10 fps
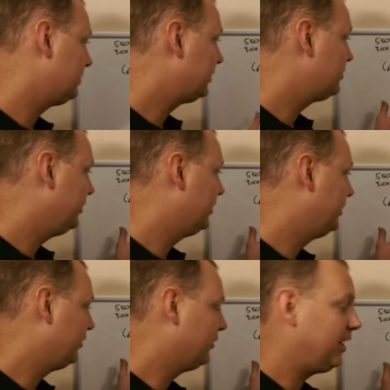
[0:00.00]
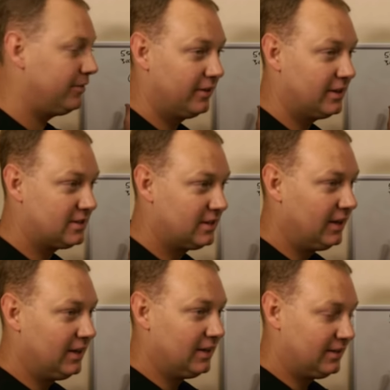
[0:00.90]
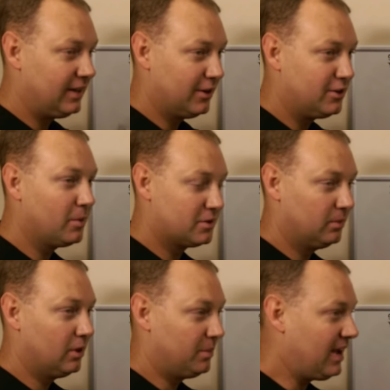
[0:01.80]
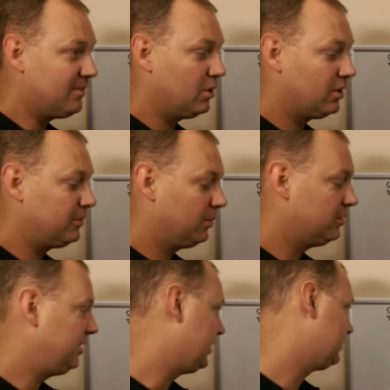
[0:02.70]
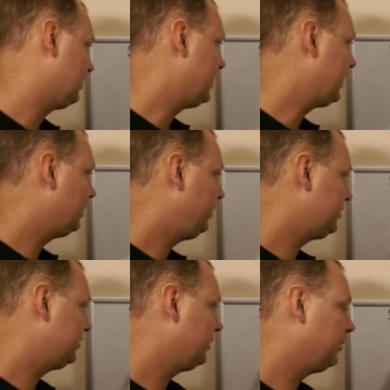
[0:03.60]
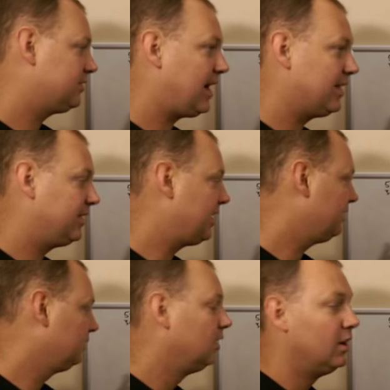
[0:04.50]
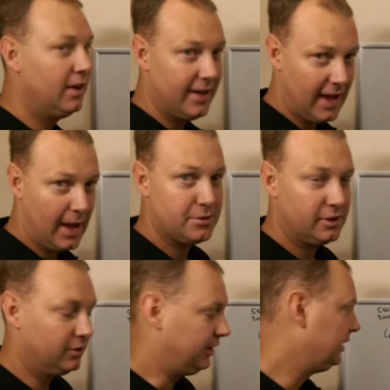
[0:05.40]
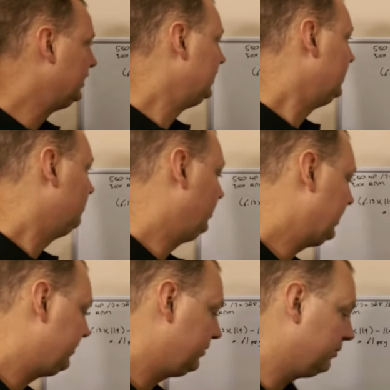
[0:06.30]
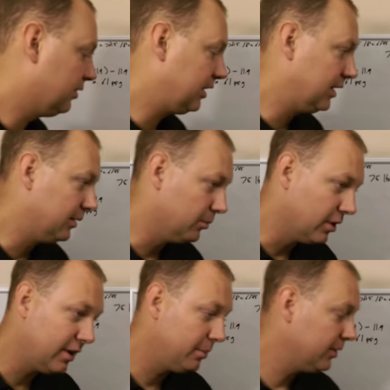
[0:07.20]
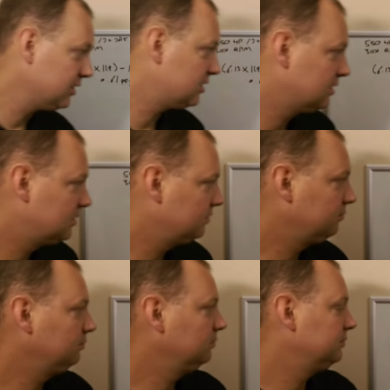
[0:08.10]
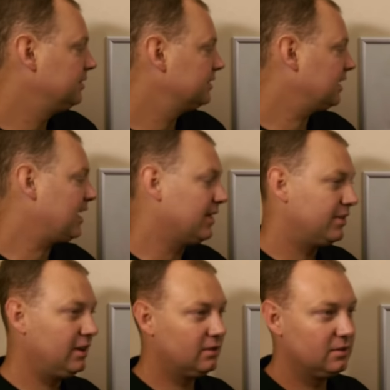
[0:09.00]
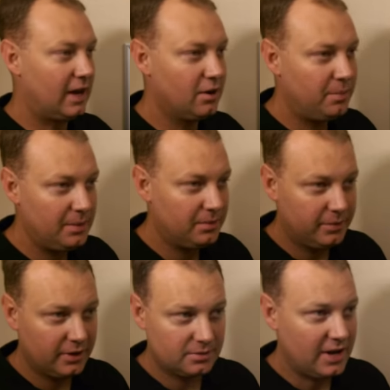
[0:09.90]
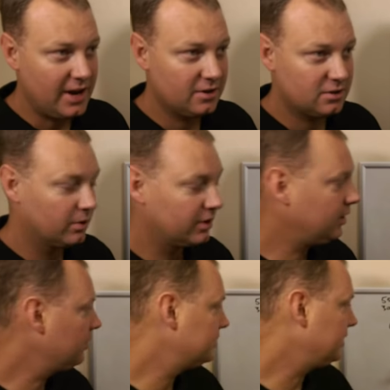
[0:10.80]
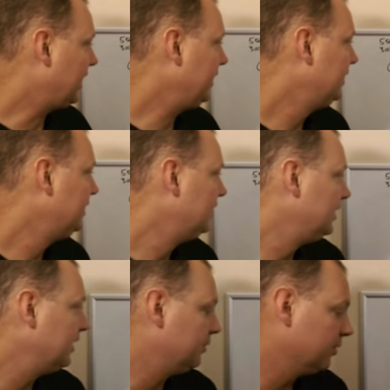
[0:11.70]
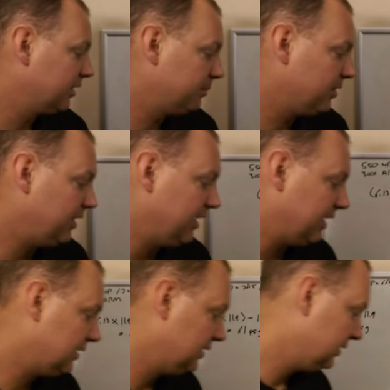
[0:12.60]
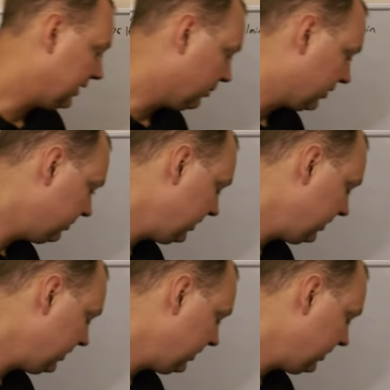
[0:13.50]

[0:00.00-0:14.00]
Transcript: just make sure you're, you're ready for this, that your turbo doesn't blow up. I have blown up turbos, yes. Am I going to push a turbo this high on the dyno? Absolutely. We have, we're going to, we're going to push this high. I think, I know people push them higher, so we're going to go this high, and we're going to predict that